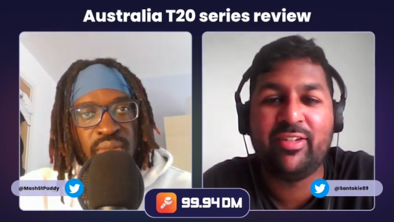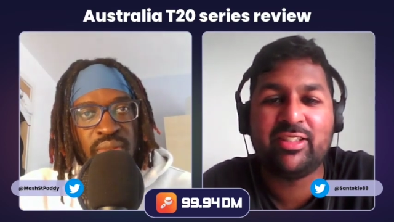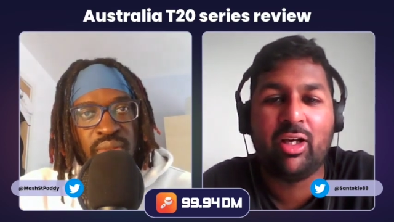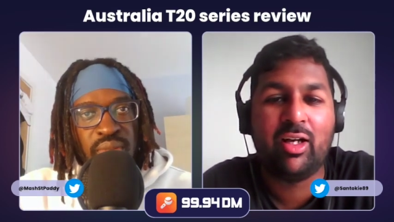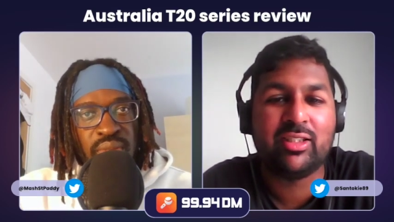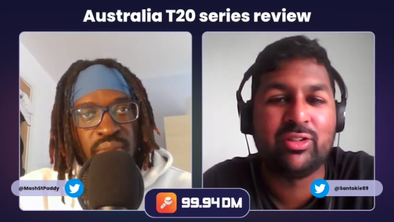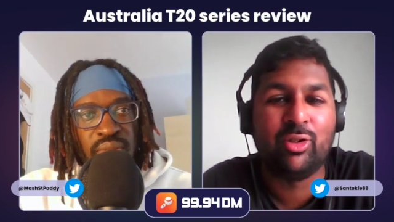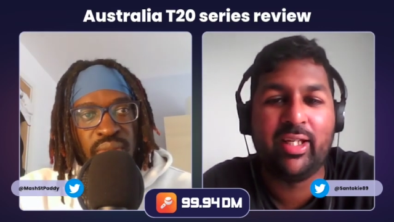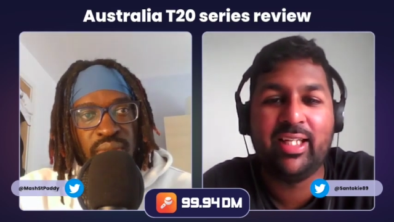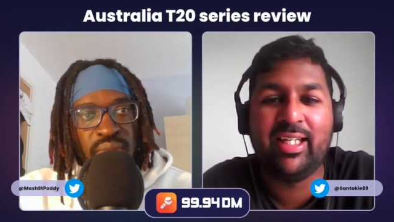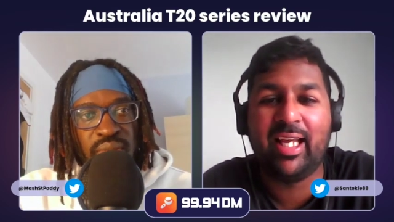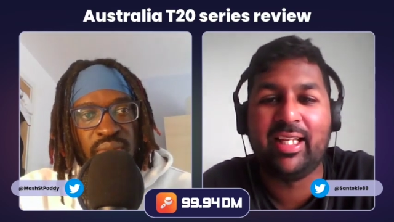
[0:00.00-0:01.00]
Speaker 1: But if his
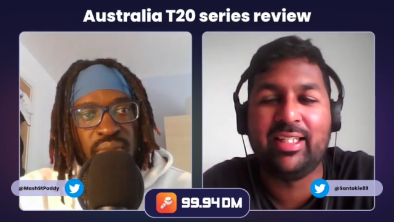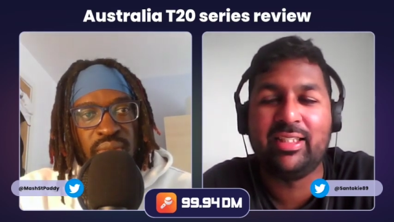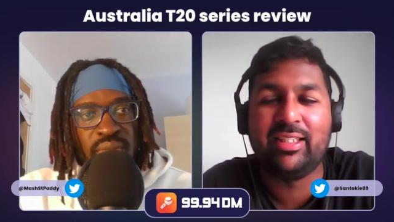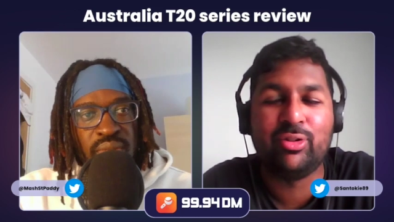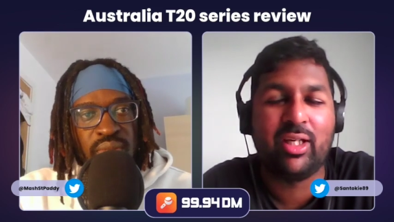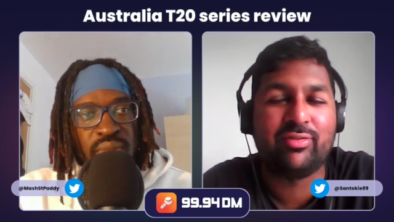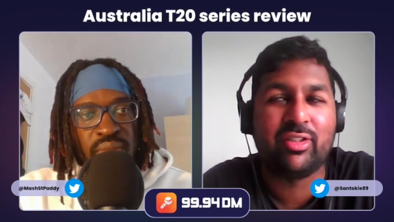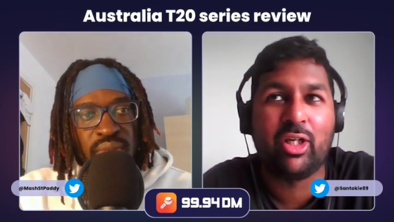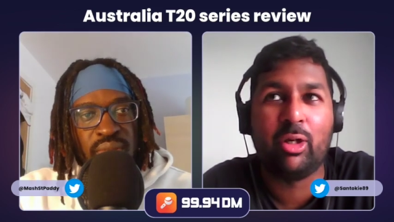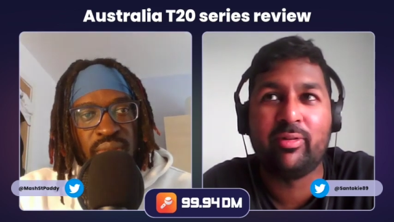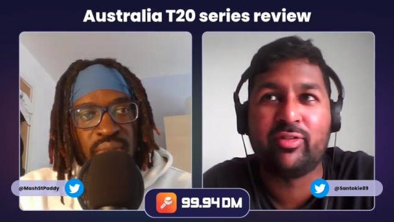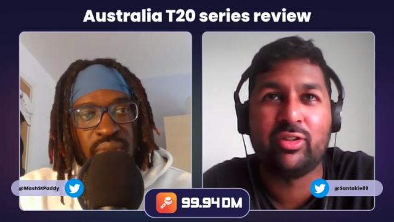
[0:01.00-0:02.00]
heart's not in it and they do
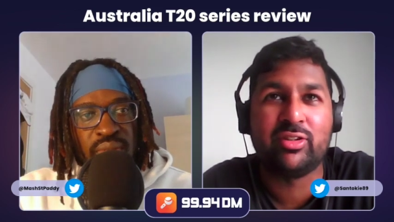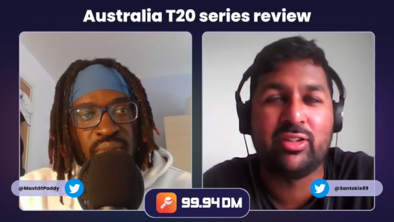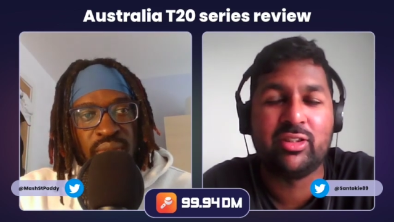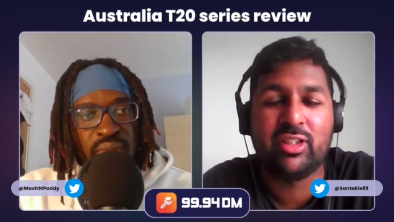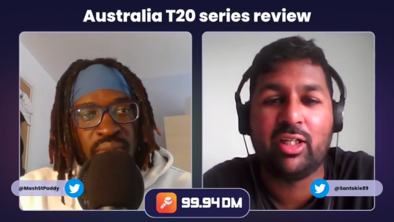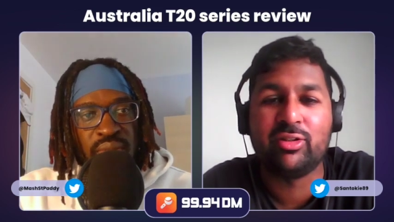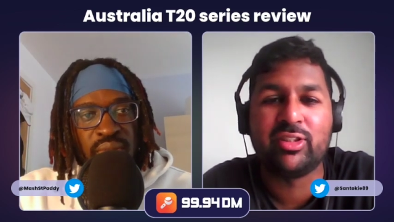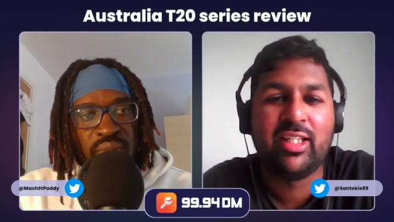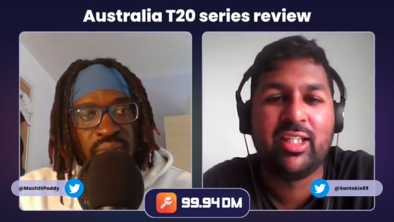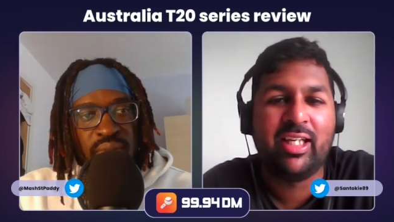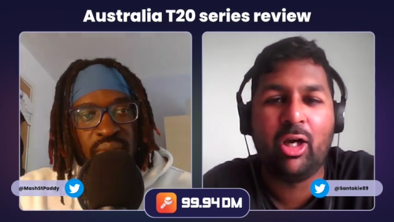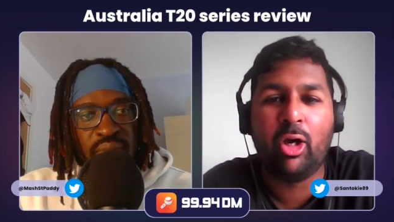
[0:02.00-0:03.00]
have to go with Johnson
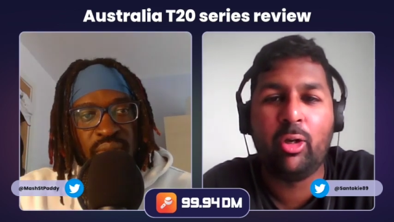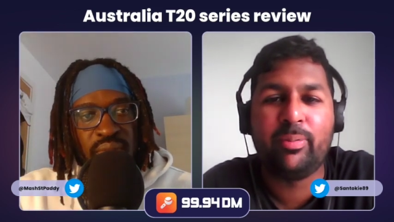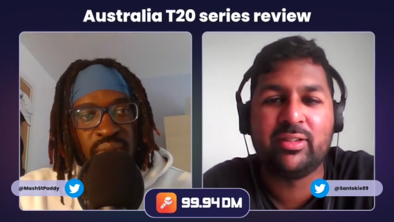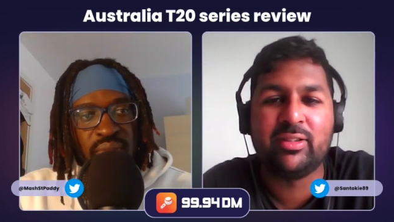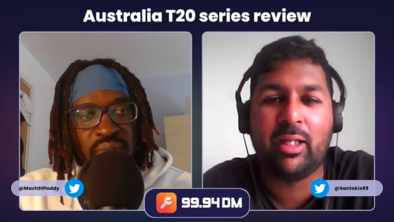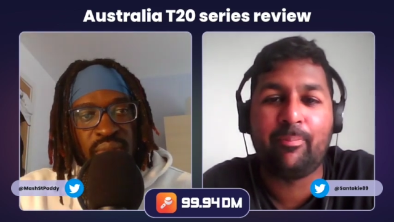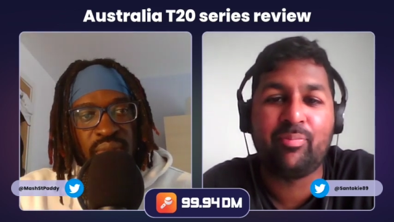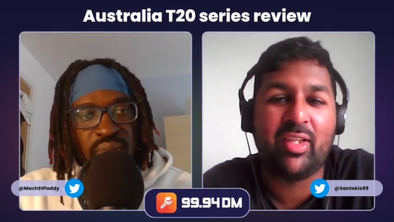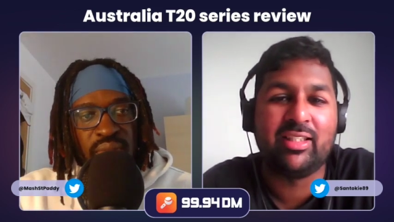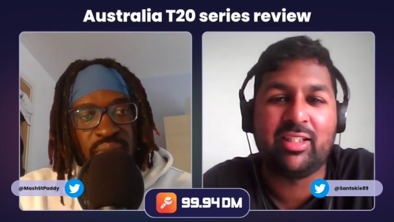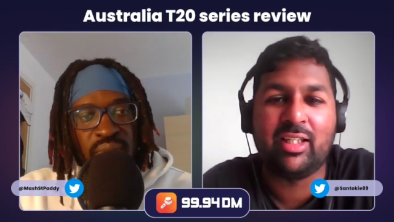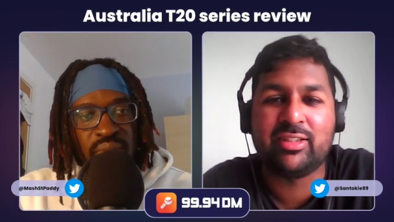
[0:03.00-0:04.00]
Charles, it opens
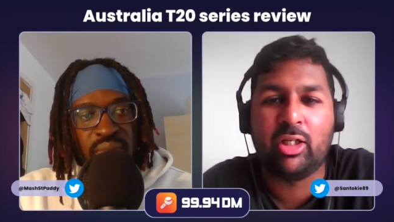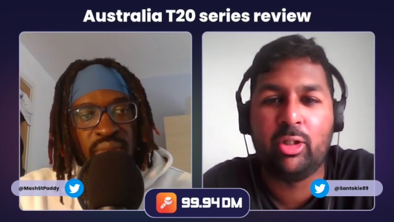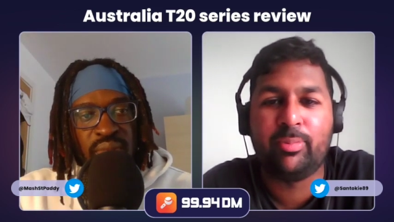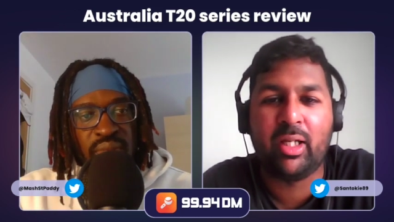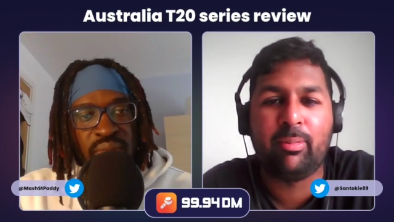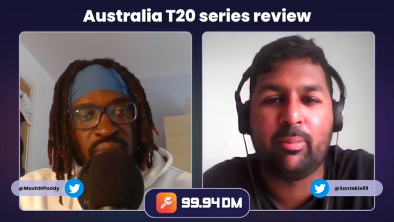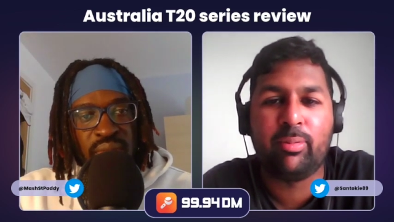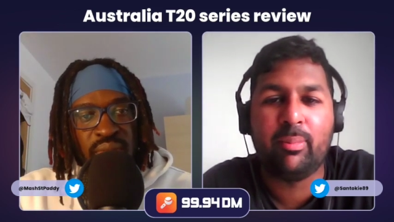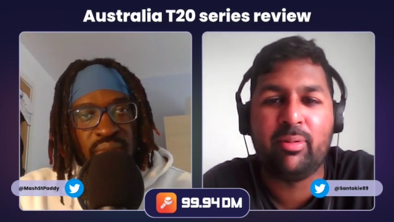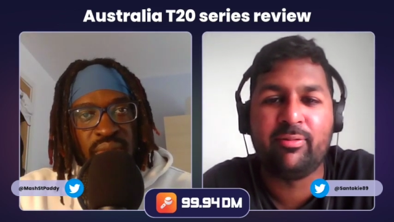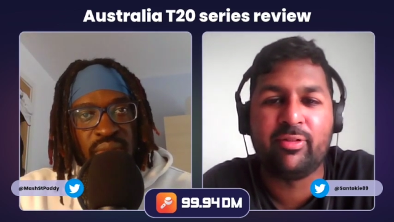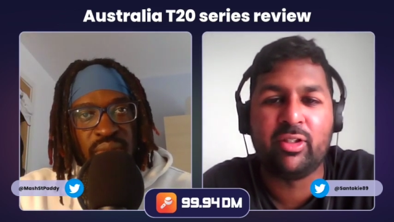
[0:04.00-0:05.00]
up, it does open
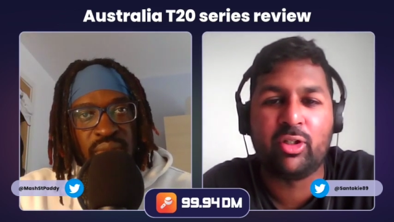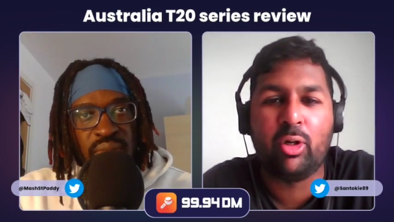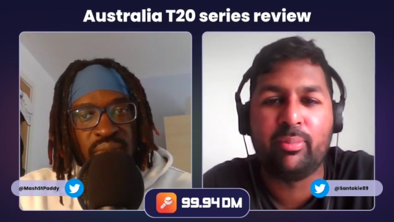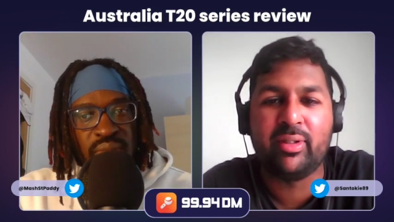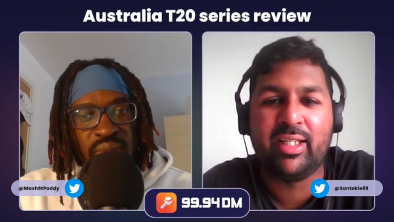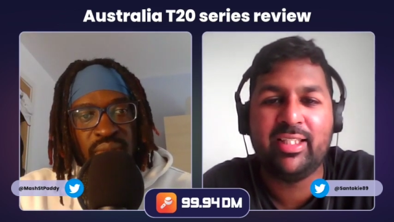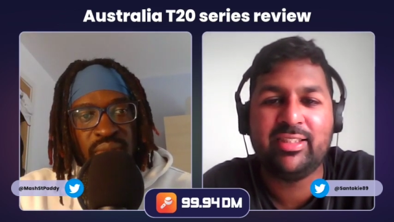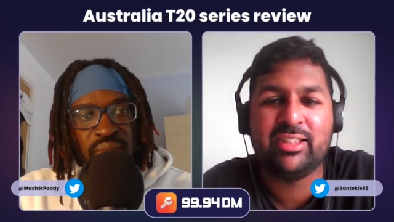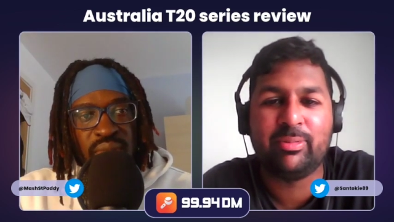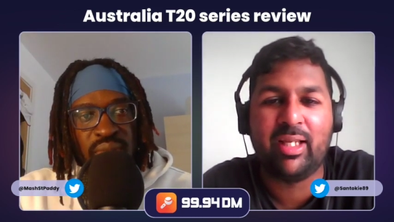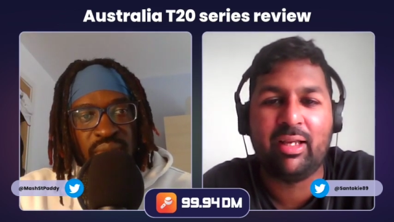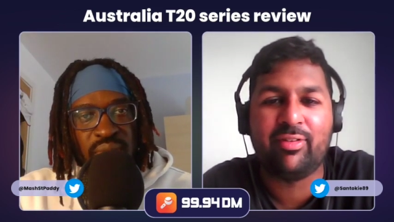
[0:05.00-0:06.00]
up a problem for the
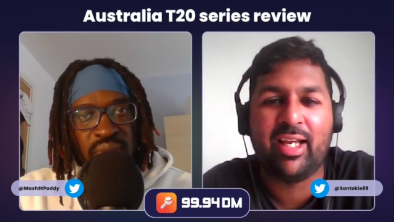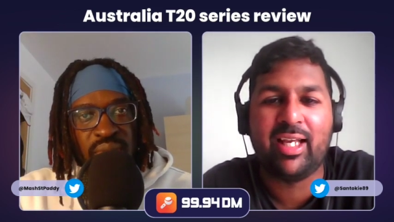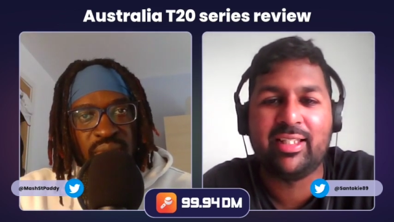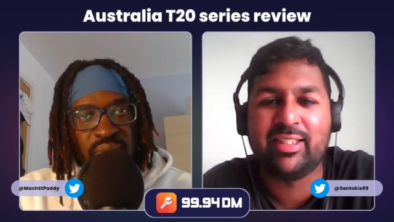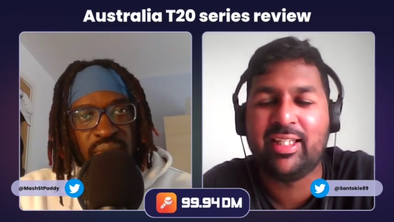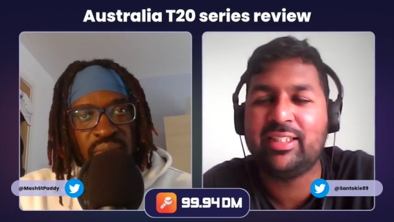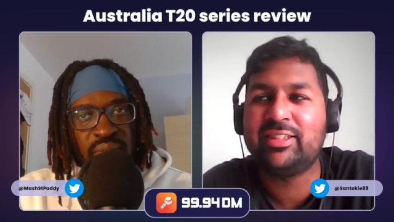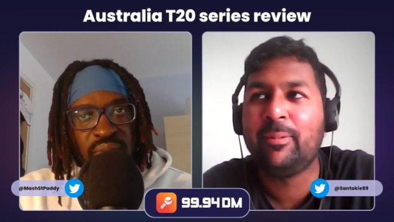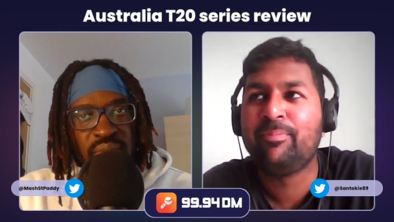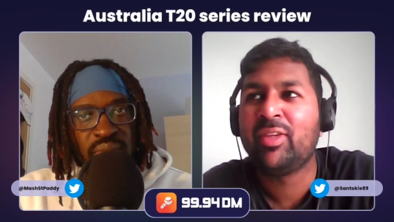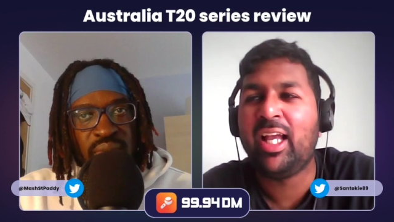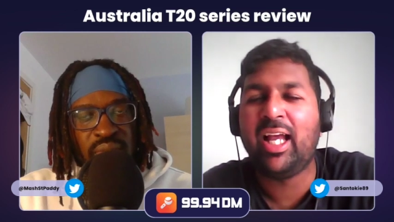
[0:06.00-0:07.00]
combinations we have at hand.
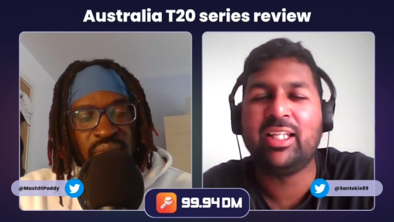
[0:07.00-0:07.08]
And as